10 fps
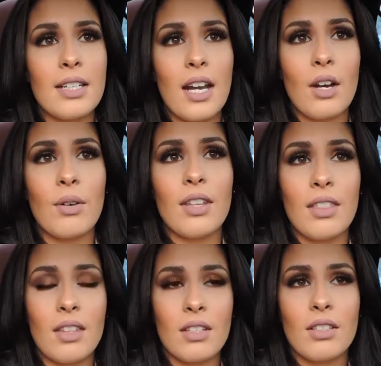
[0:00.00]
Now,
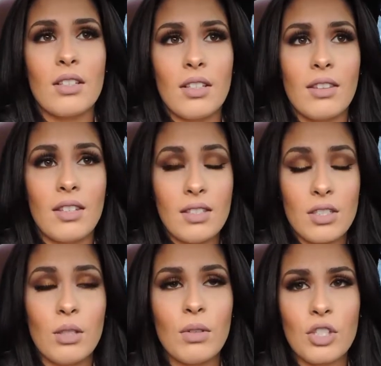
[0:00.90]
in
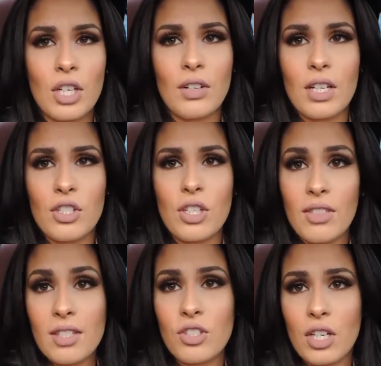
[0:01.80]
this newer
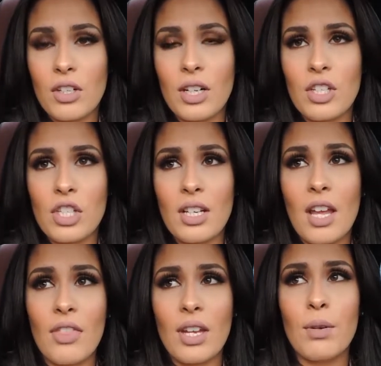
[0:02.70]
generation,
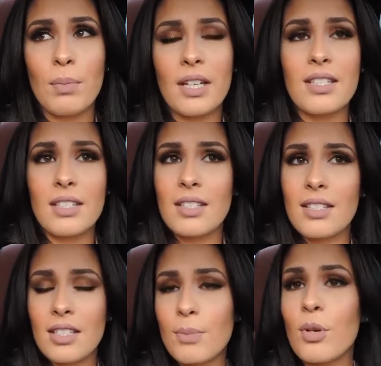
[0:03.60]
they replaced
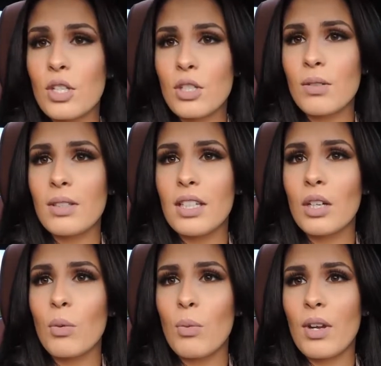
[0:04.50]
the 6.2
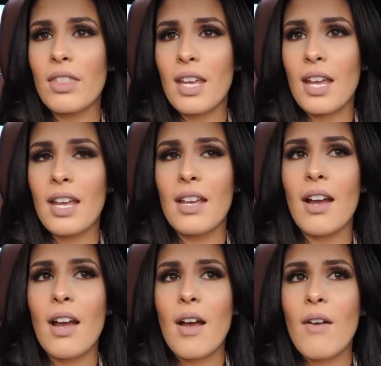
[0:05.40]
liter with
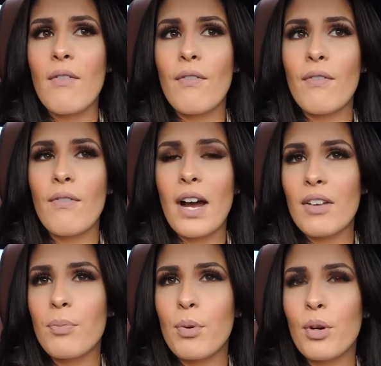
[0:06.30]
a
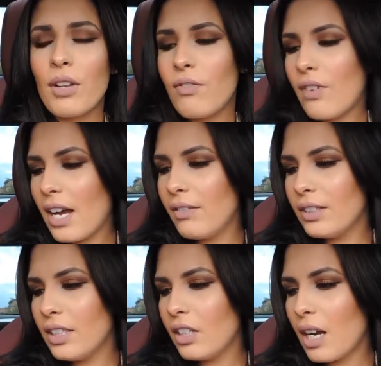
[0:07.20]

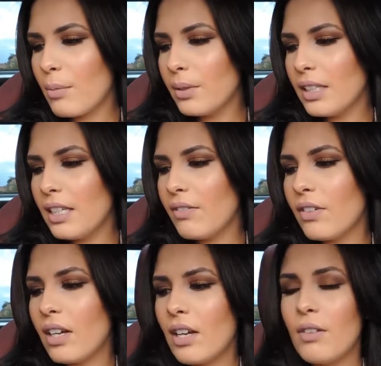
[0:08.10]
5.5 liter, I
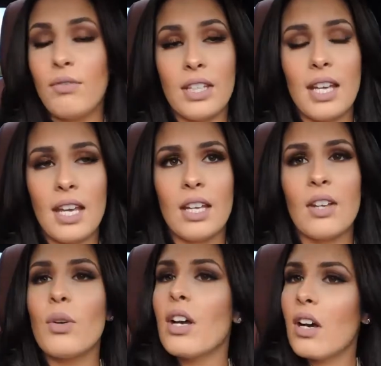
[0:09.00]
believe,
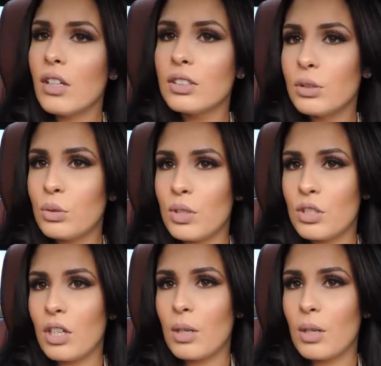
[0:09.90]
V8, also twin